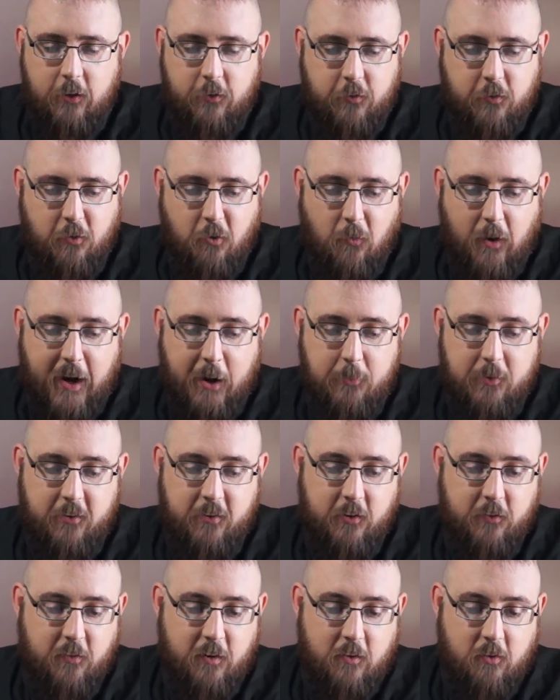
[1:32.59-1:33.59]
So I would
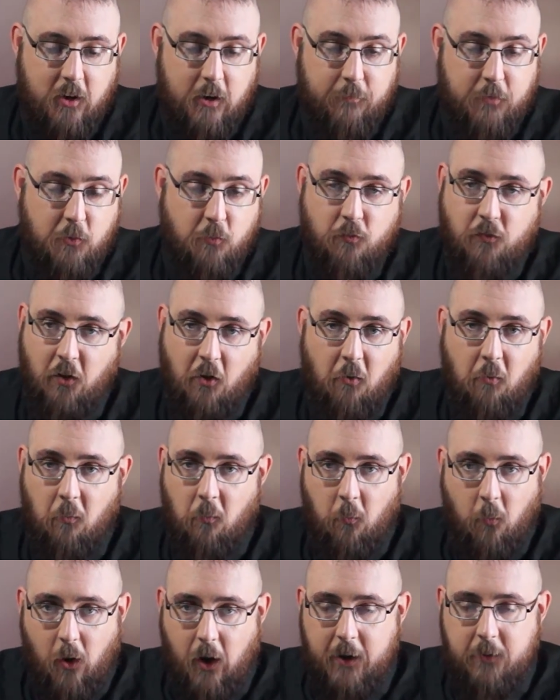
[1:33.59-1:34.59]
suggest, if you
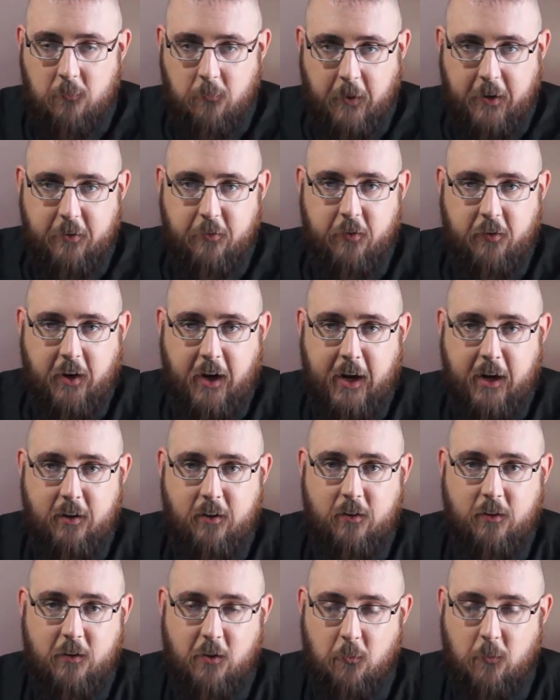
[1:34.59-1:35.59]
don't want Windows
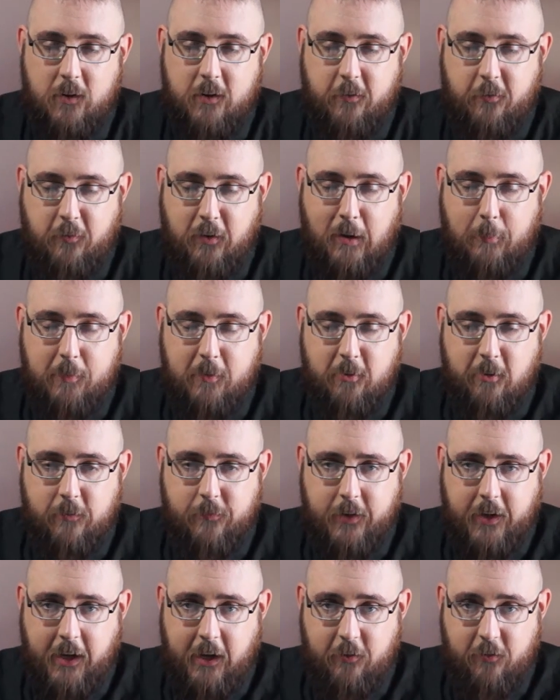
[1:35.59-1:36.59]
10, you want to stop the
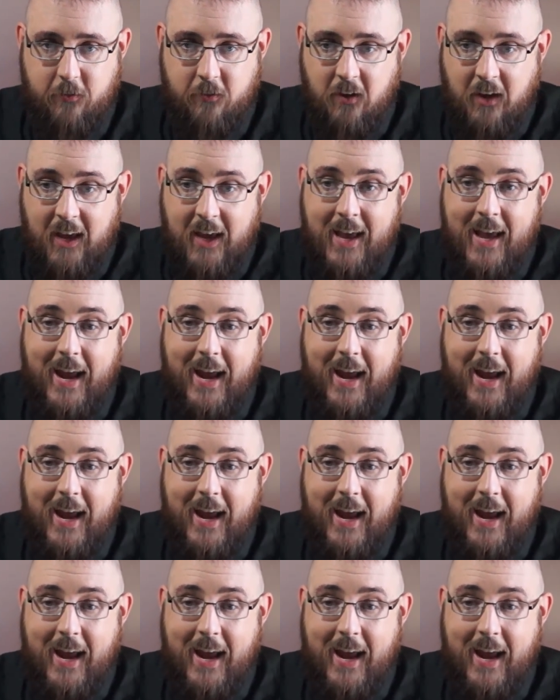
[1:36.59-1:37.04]
notifications,